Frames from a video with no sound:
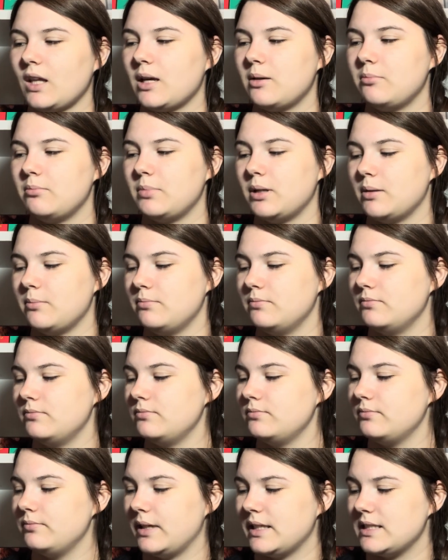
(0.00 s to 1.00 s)
But
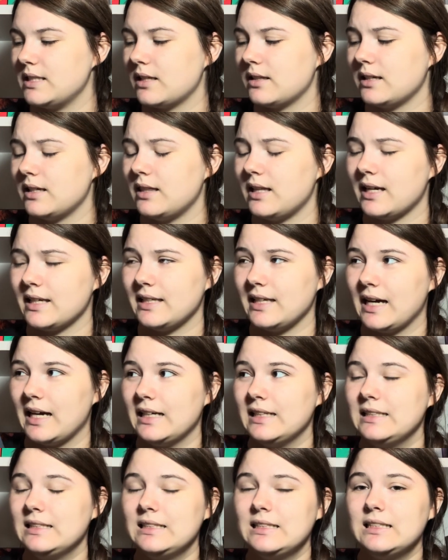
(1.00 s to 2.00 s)
basically, like, yeah,
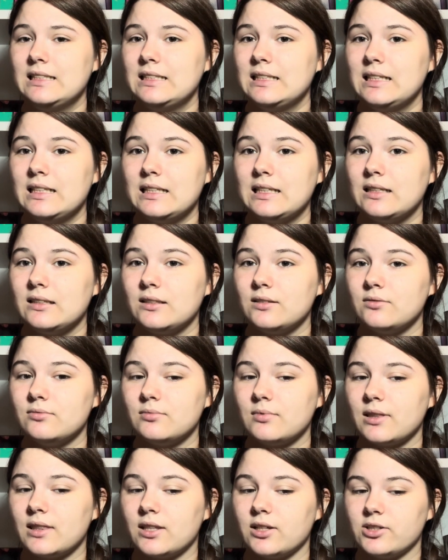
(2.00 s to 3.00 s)

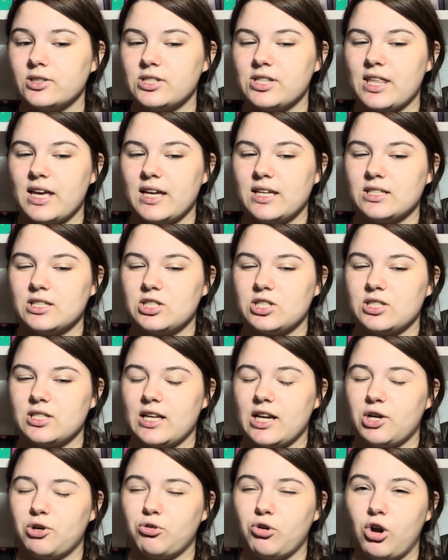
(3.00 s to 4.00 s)
there's things just,
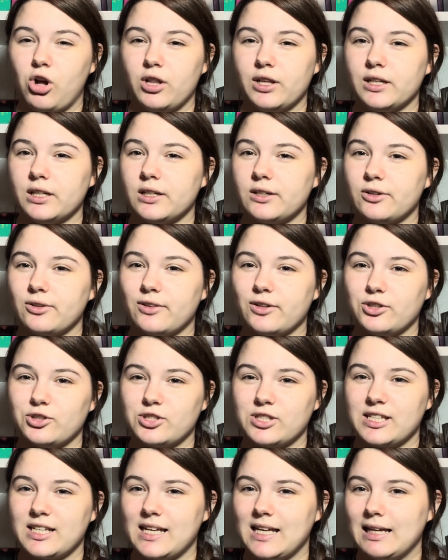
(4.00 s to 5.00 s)
like, crawling under their
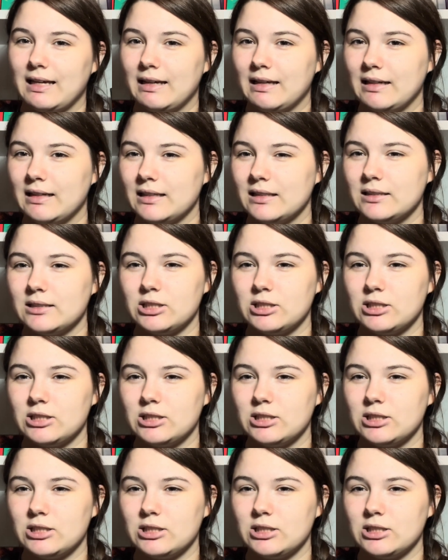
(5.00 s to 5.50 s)
skin,